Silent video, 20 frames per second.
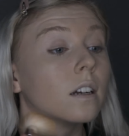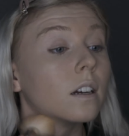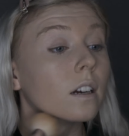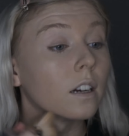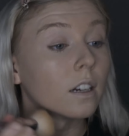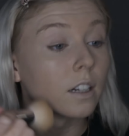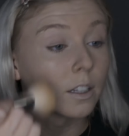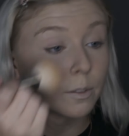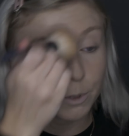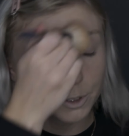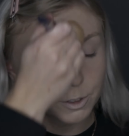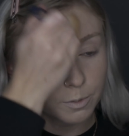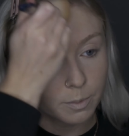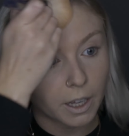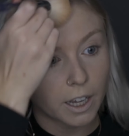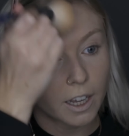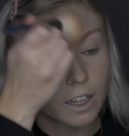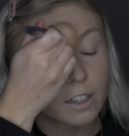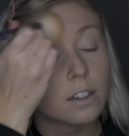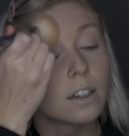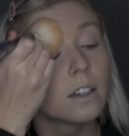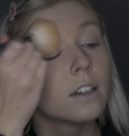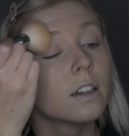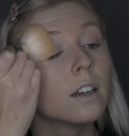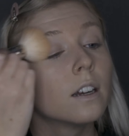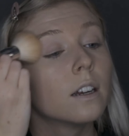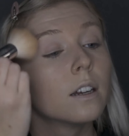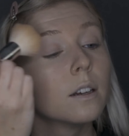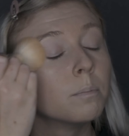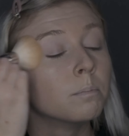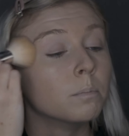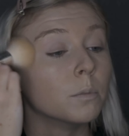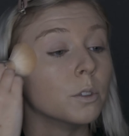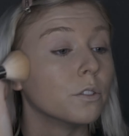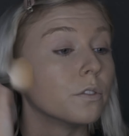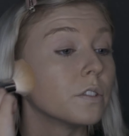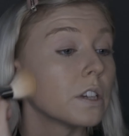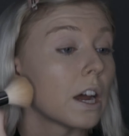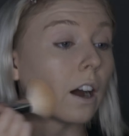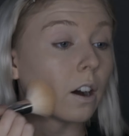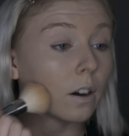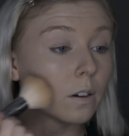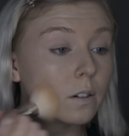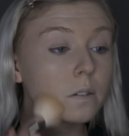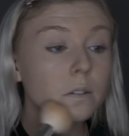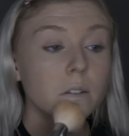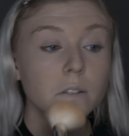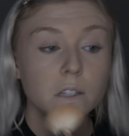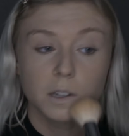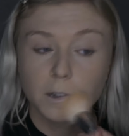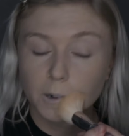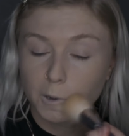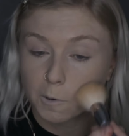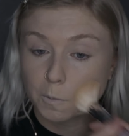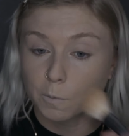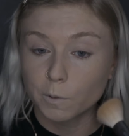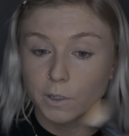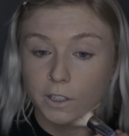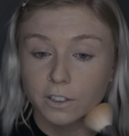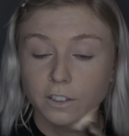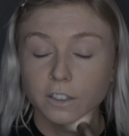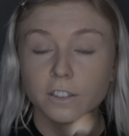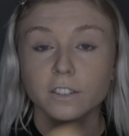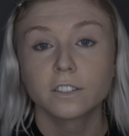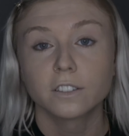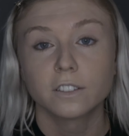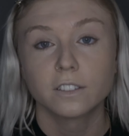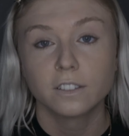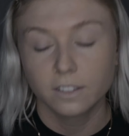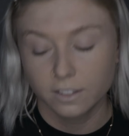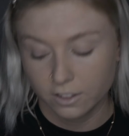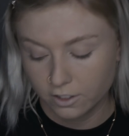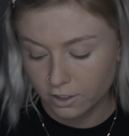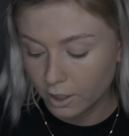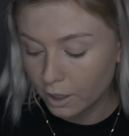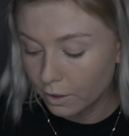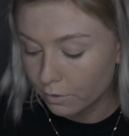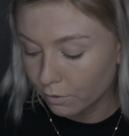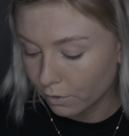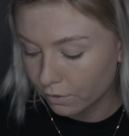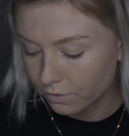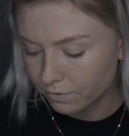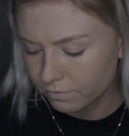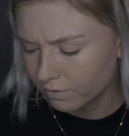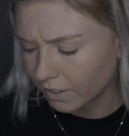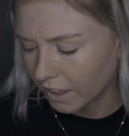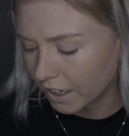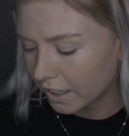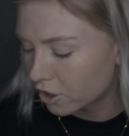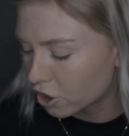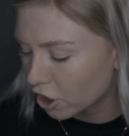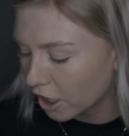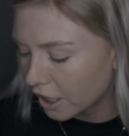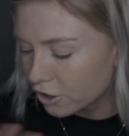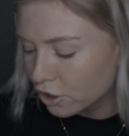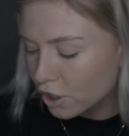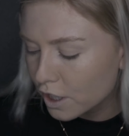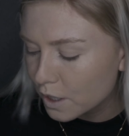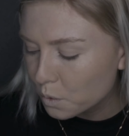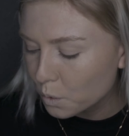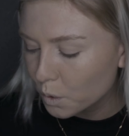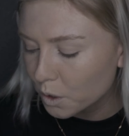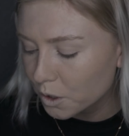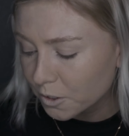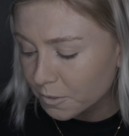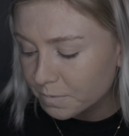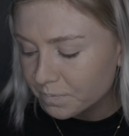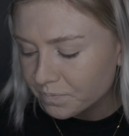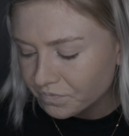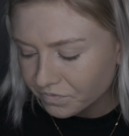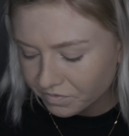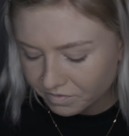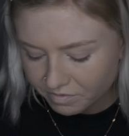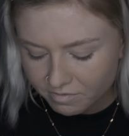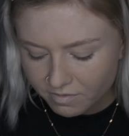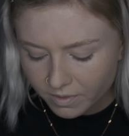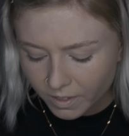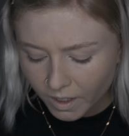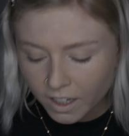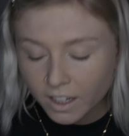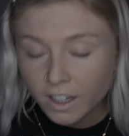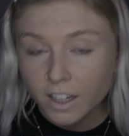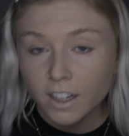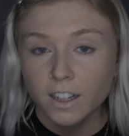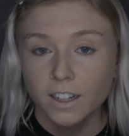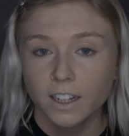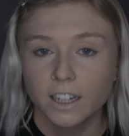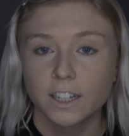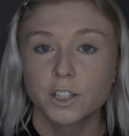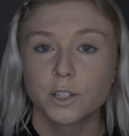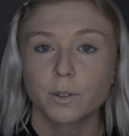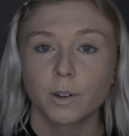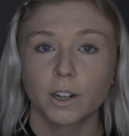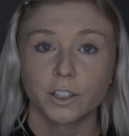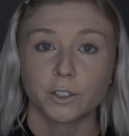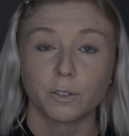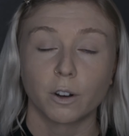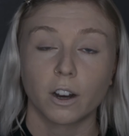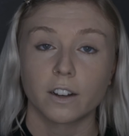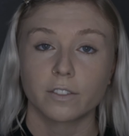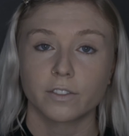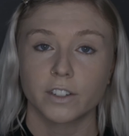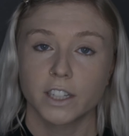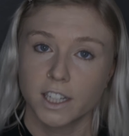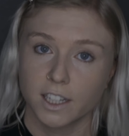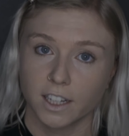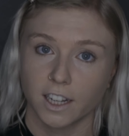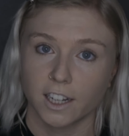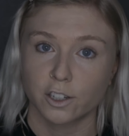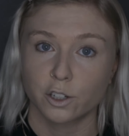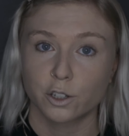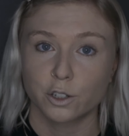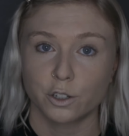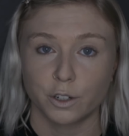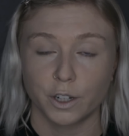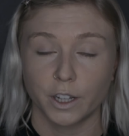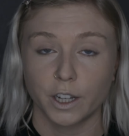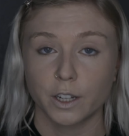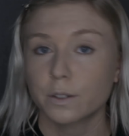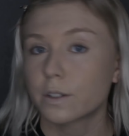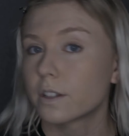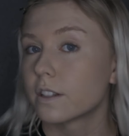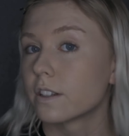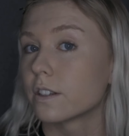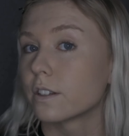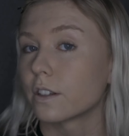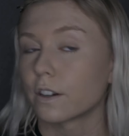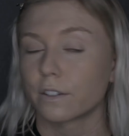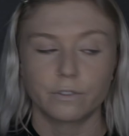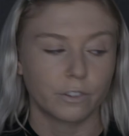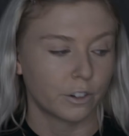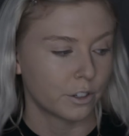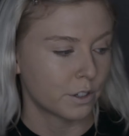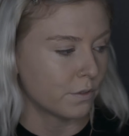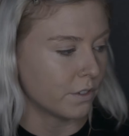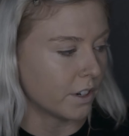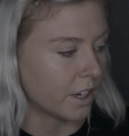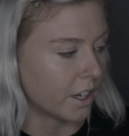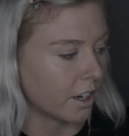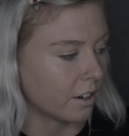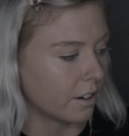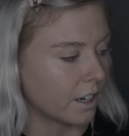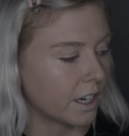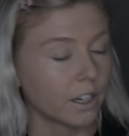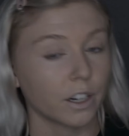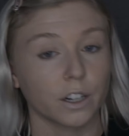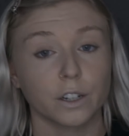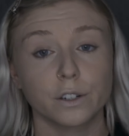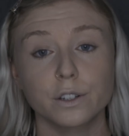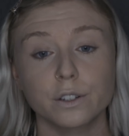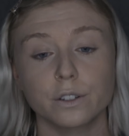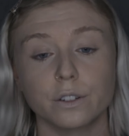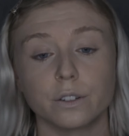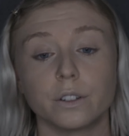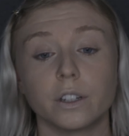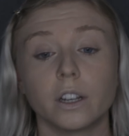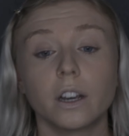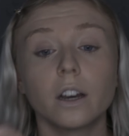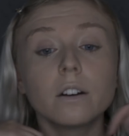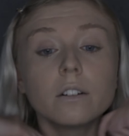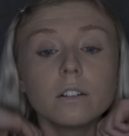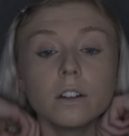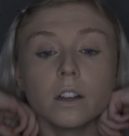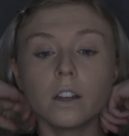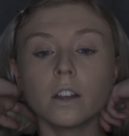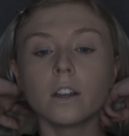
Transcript: Our roommate moved out, so we changed his room into our new office / studio. So this is our first video in our studio.